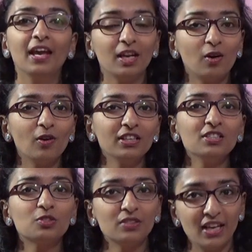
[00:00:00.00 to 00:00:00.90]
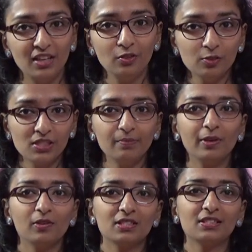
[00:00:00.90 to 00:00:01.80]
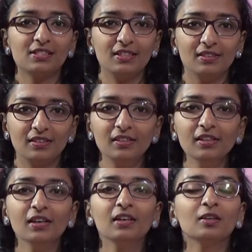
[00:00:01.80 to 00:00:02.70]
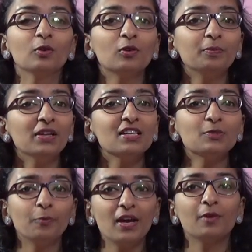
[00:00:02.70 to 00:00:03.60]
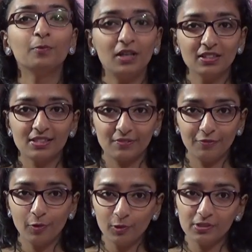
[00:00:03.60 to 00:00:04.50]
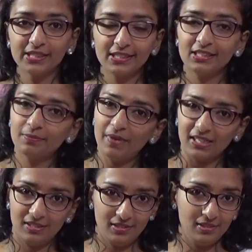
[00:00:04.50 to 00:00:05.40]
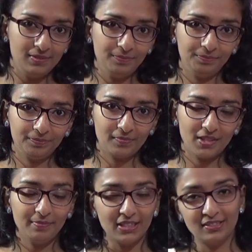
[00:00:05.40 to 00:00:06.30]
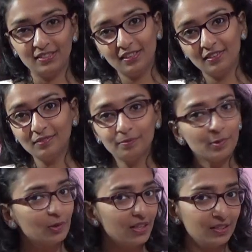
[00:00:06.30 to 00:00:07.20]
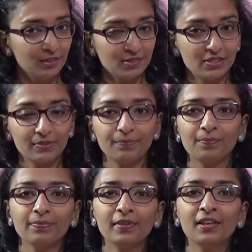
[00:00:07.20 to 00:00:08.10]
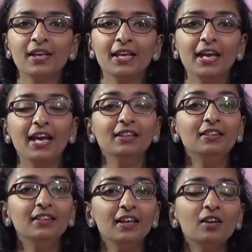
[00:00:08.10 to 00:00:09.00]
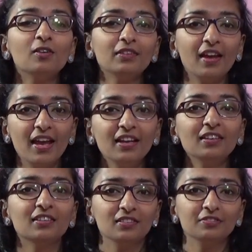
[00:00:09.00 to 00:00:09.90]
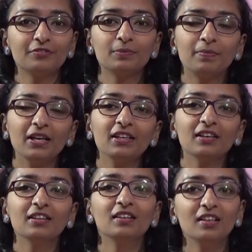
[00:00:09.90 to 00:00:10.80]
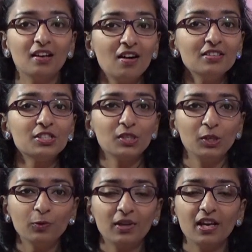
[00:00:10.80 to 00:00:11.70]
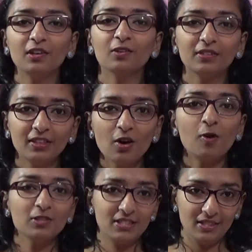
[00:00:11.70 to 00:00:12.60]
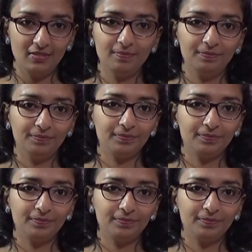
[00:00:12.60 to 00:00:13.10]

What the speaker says: According to the endosymbiosis theory, chloroplasts were once photosynthetic bacteria. Bacteria are prokaryotes. And they got engulfed by a large eukaryotic host cell.